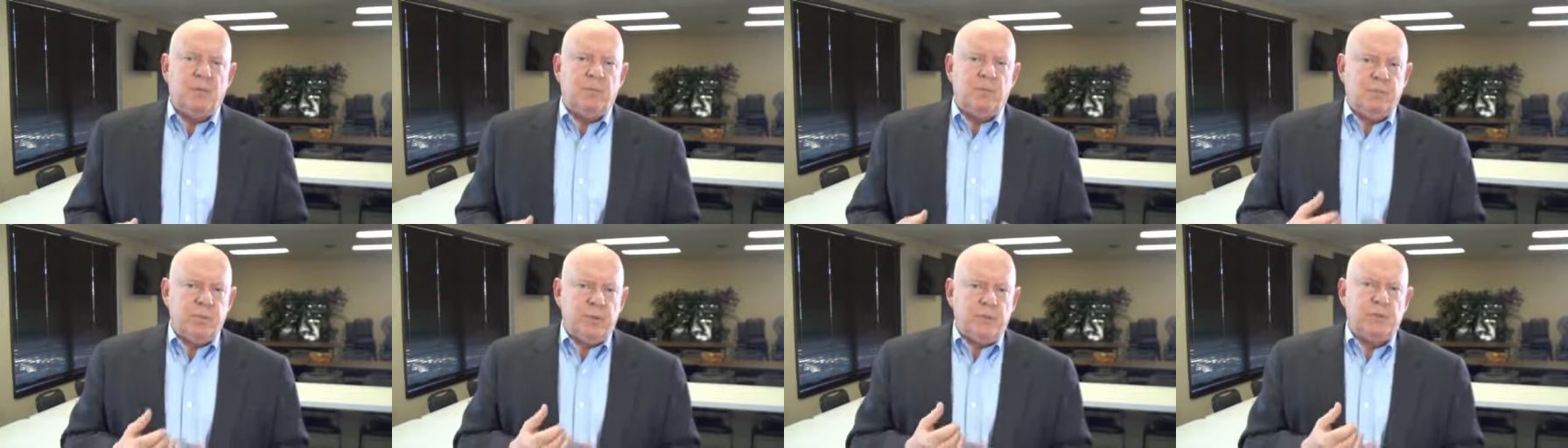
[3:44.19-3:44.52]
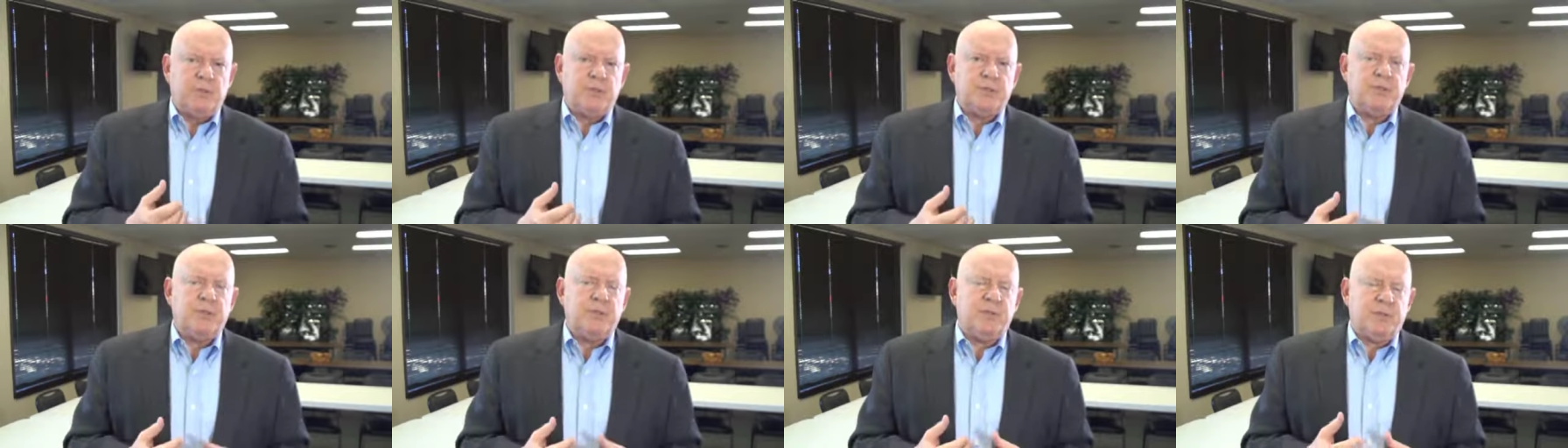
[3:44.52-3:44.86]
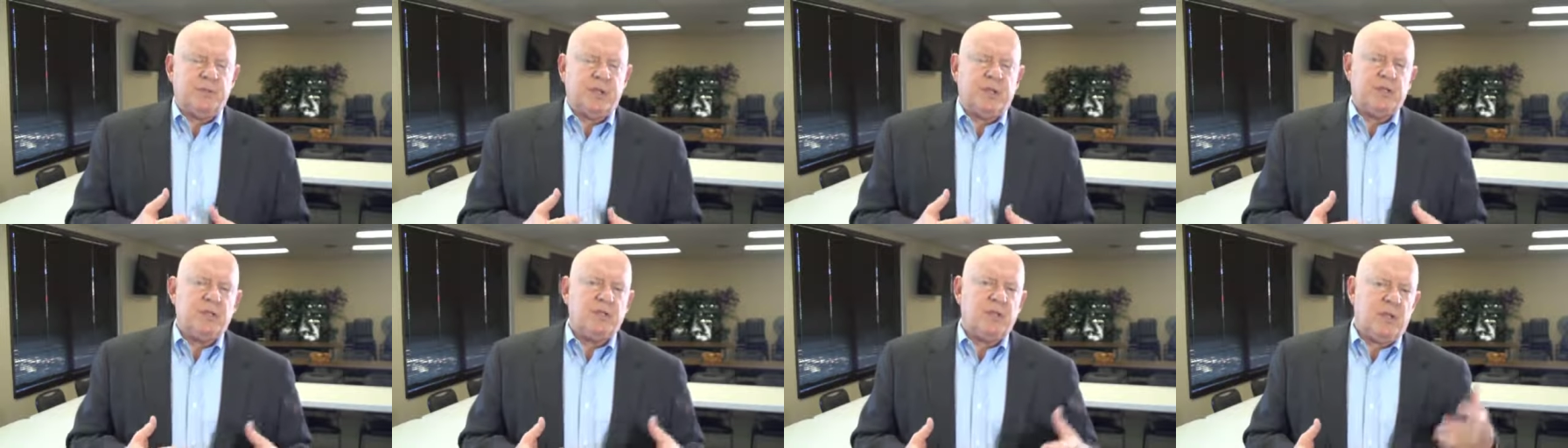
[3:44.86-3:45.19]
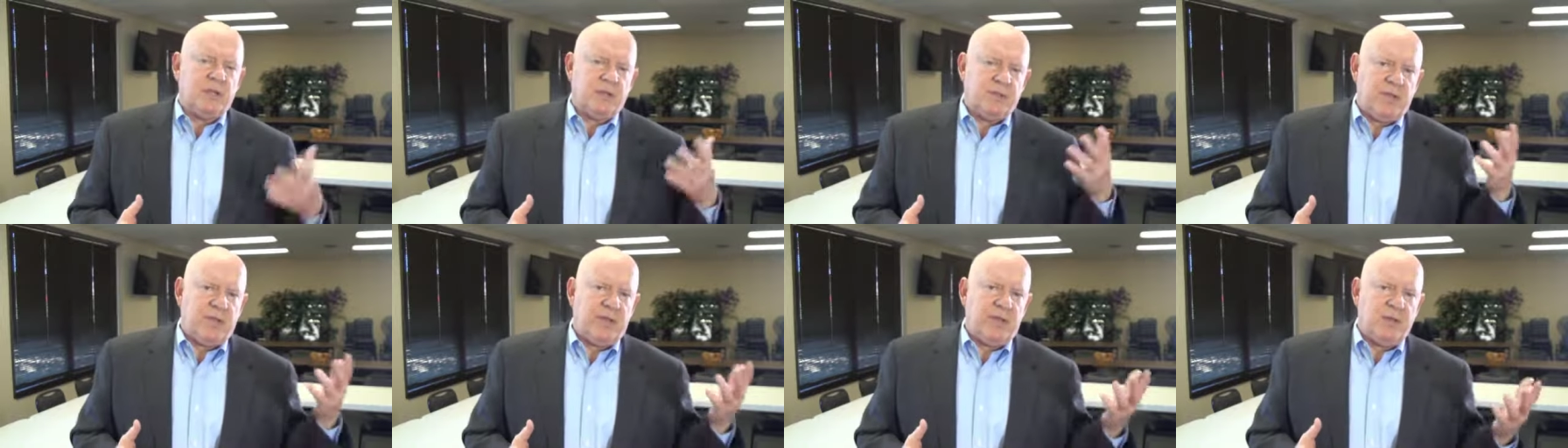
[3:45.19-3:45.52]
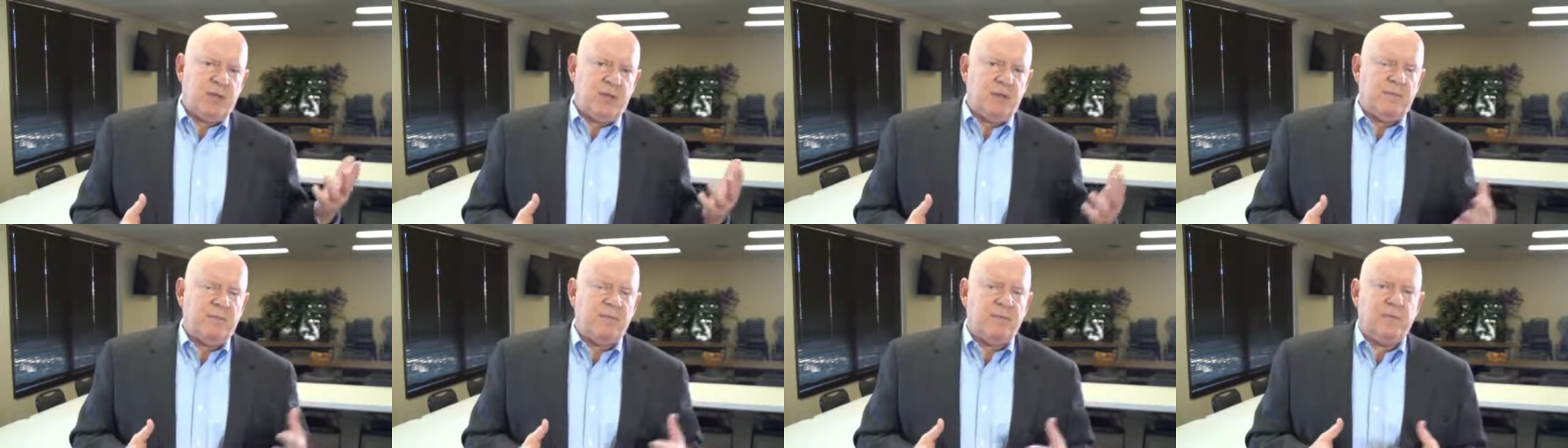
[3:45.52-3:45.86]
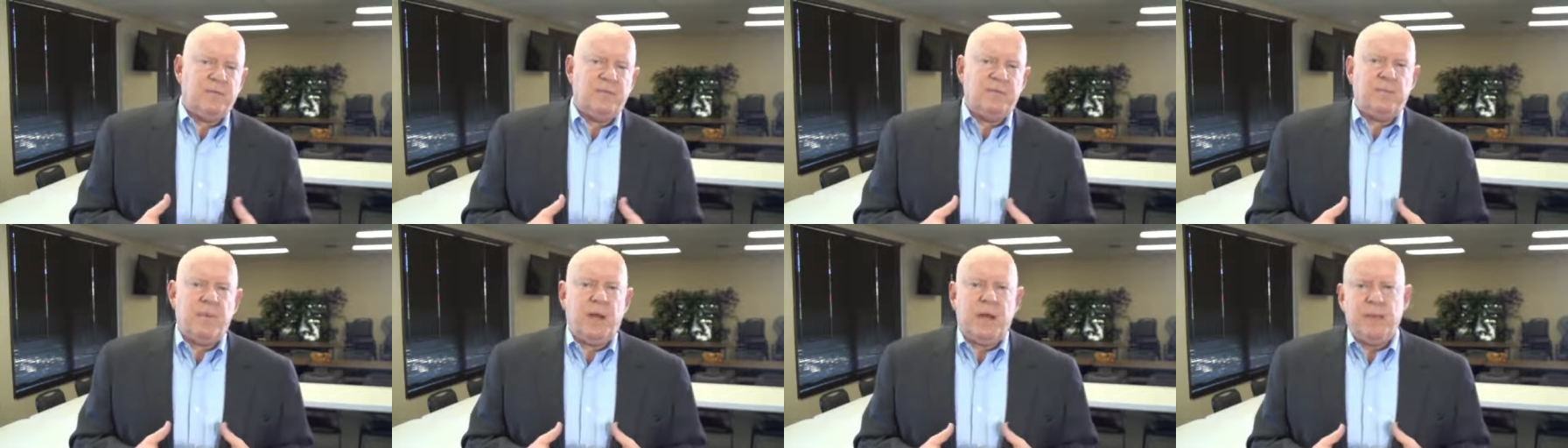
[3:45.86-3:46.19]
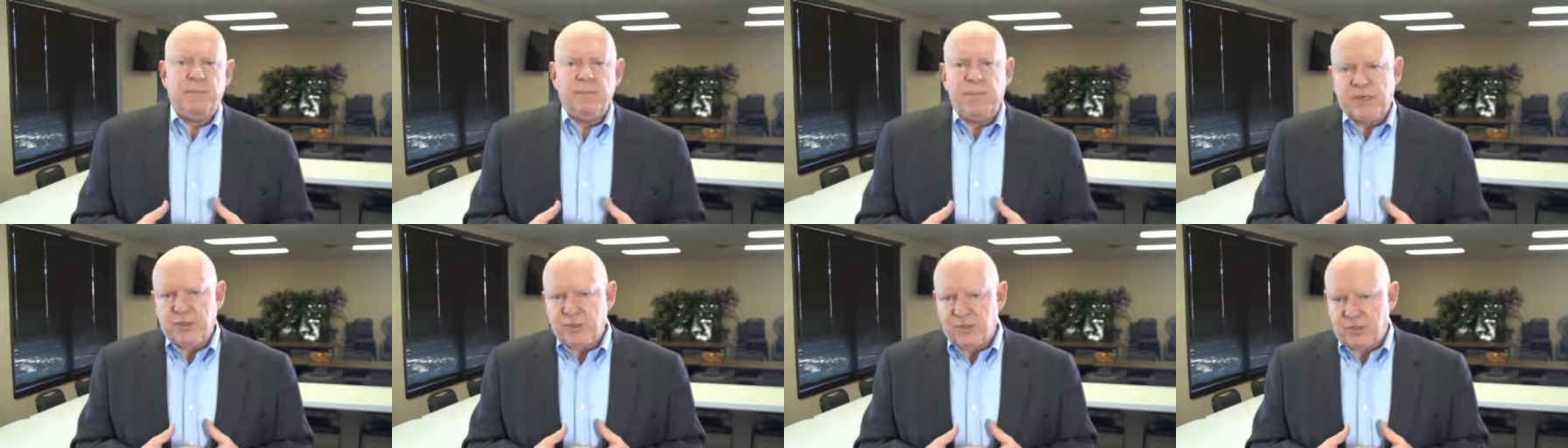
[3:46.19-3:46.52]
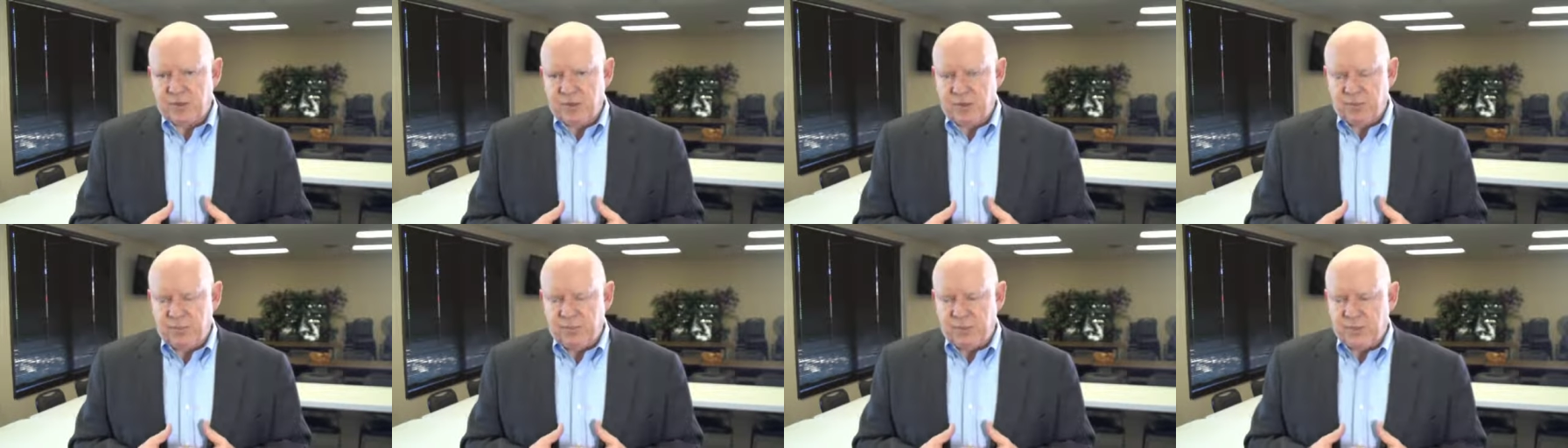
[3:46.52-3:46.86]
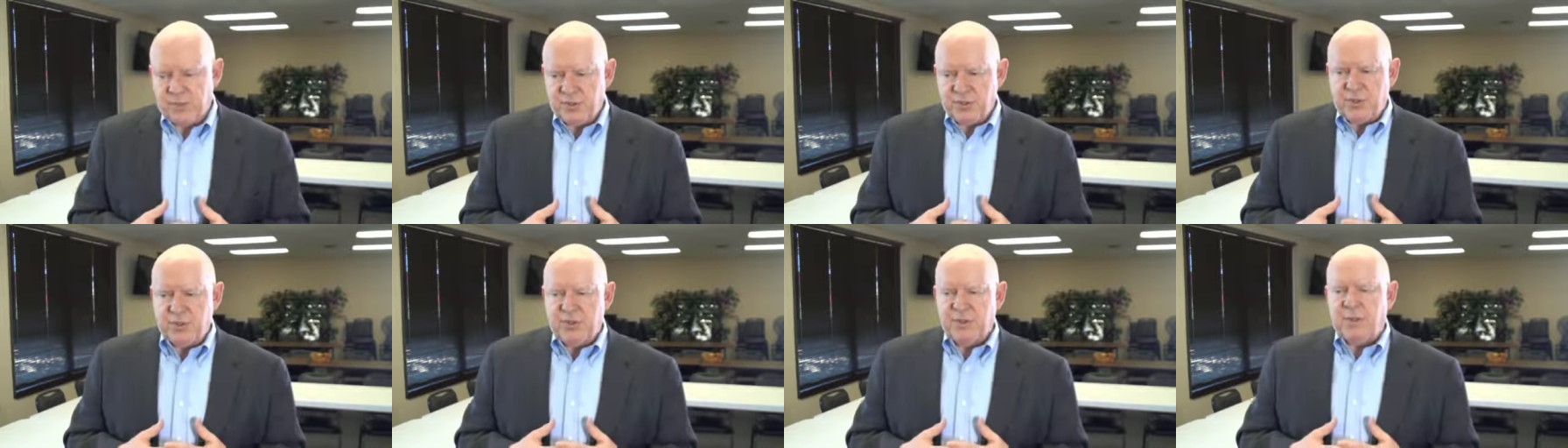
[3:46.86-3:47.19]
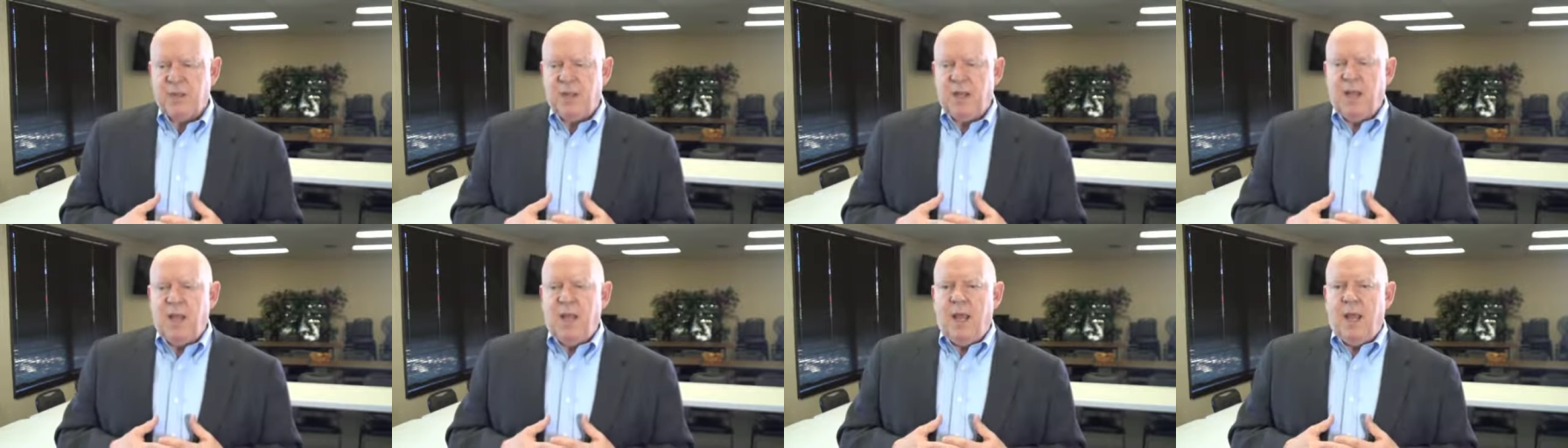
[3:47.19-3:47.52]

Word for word: books and things like that off of my Mexico business.